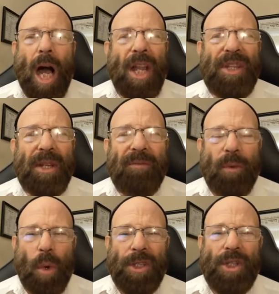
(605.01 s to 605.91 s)

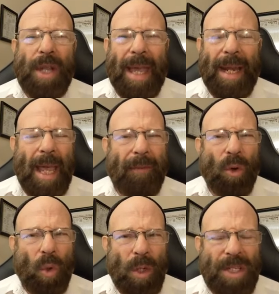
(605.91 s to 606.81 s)
divorce, you had to have a
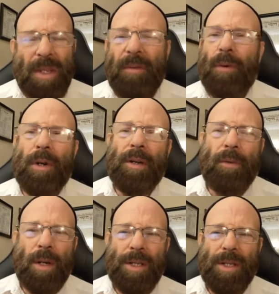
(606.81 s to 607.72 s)
reason for a
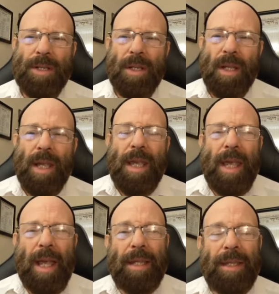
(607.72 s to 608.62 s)
divorce.
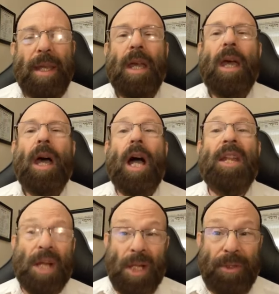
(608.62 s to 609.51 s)
And
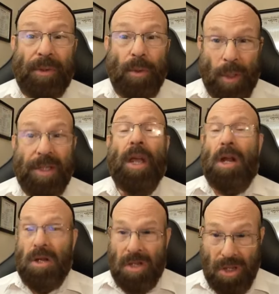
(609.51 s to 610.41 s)
adultery was a
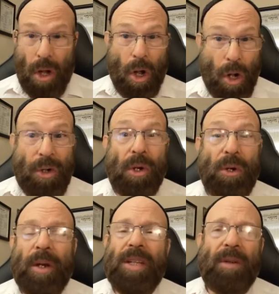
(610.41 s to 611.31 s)
darn good
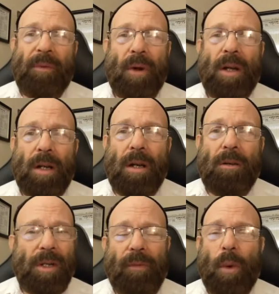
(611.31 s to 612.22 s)
reason for
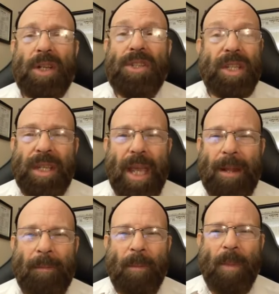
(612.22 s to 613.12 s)
divorce.
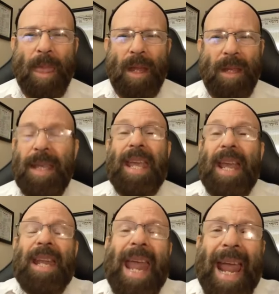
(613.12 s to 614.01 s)
Today, you
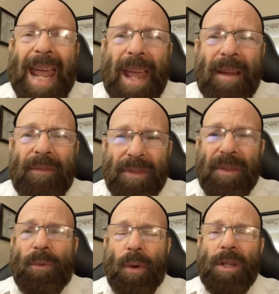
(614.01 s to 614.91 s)
can't have
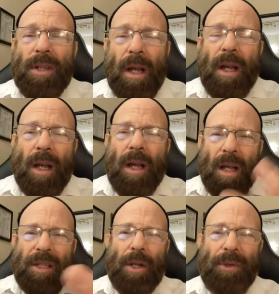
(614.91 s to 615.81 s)
divorce,
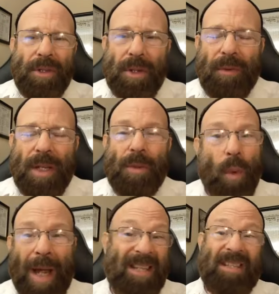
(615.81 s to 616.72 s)
adultery as a reason.
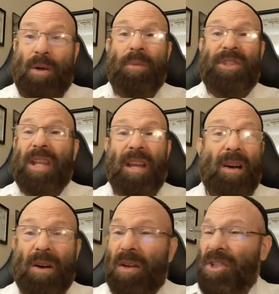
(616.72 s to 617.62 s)
Why? Because almost
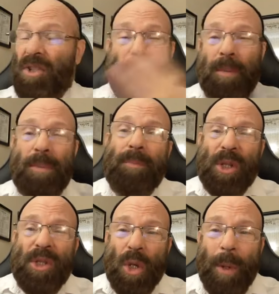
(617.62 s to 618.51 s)
so many people
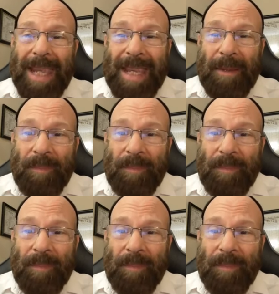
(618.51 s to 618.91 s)
are doing it